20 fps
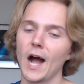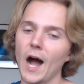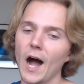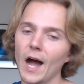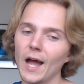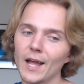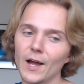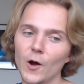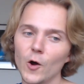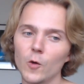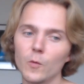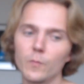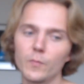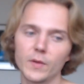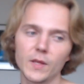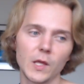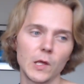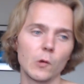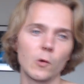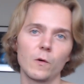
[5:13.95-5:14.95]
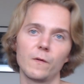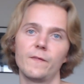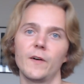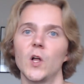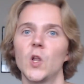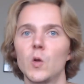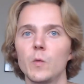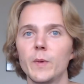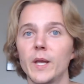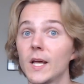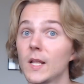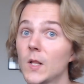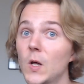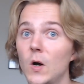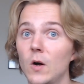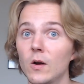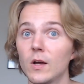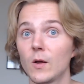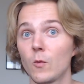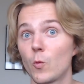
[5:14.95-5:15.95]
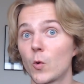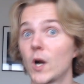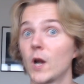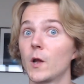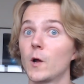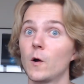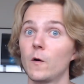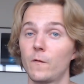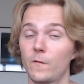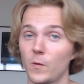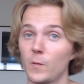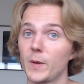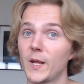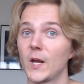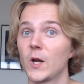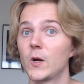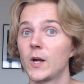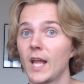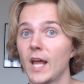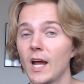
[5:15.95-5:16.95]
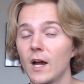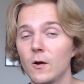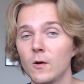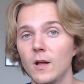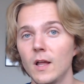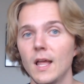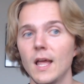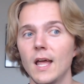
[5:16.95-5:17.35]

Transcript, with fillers: I hope you'll follow me along where I go from here now.